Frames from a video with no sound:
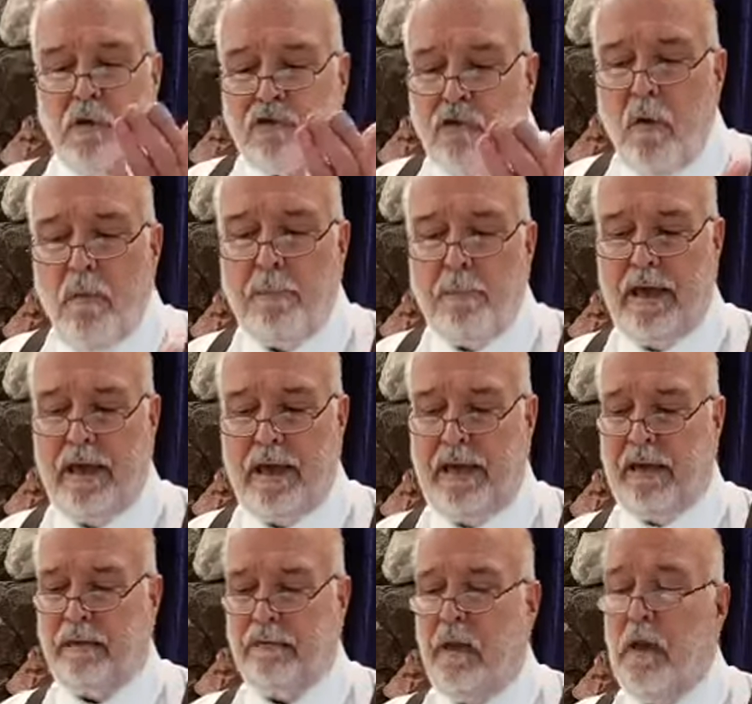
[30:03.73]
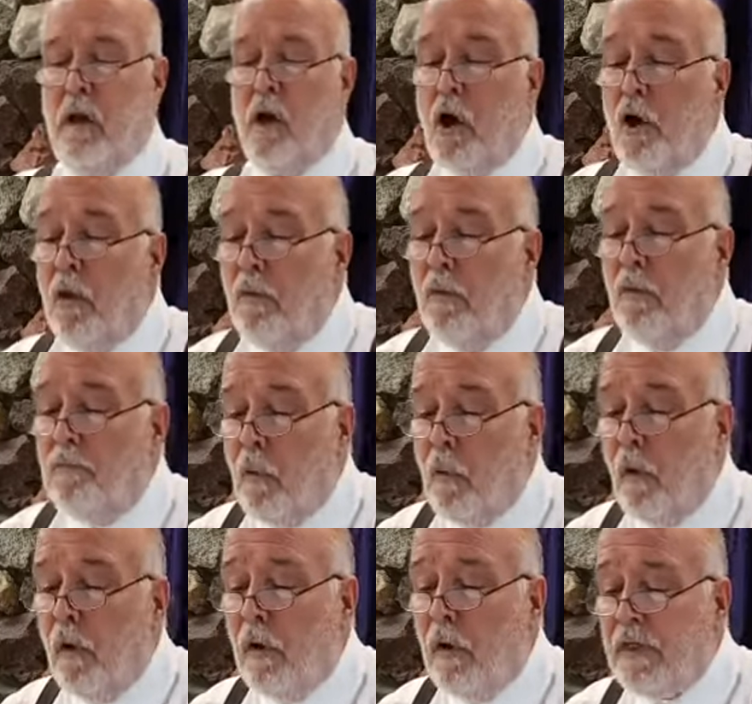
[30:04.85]
so plain.
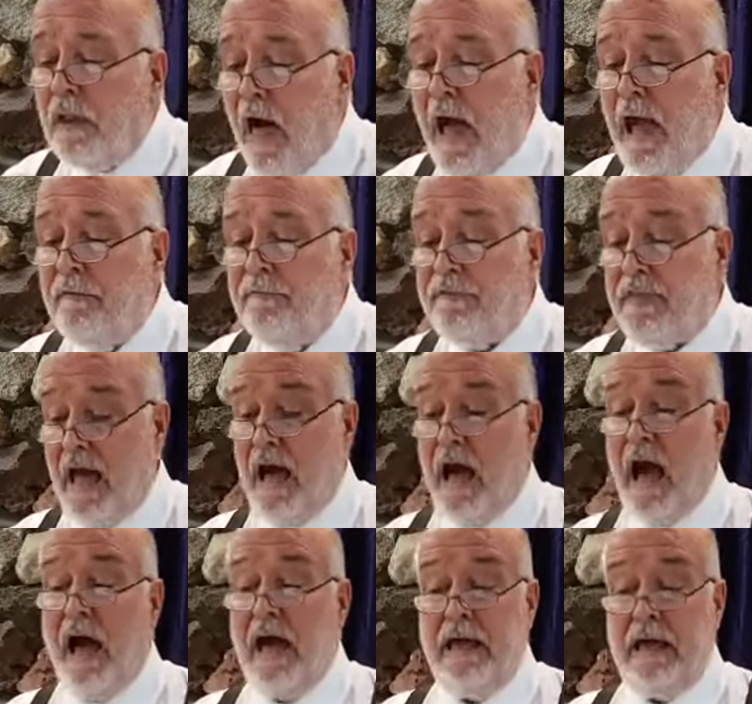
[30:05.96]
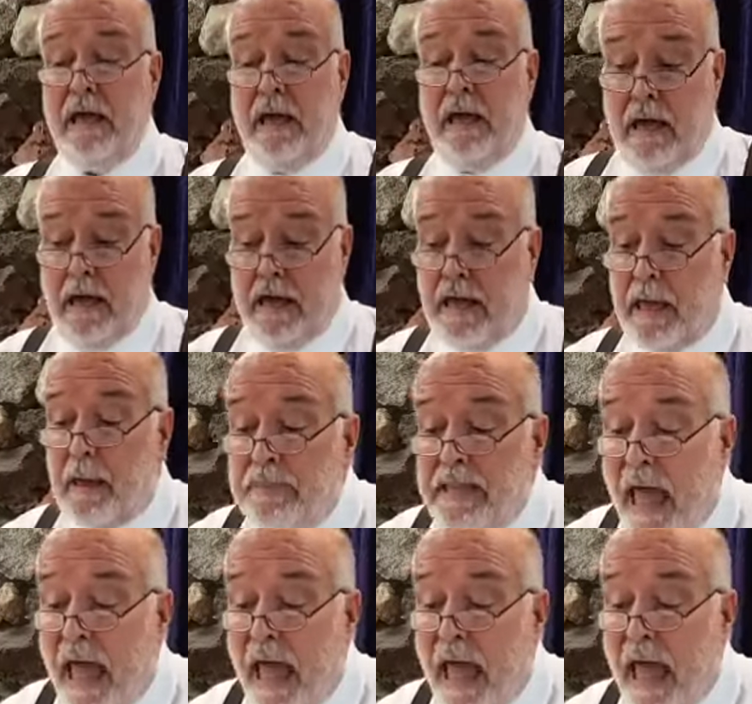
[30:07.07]
For the life that I am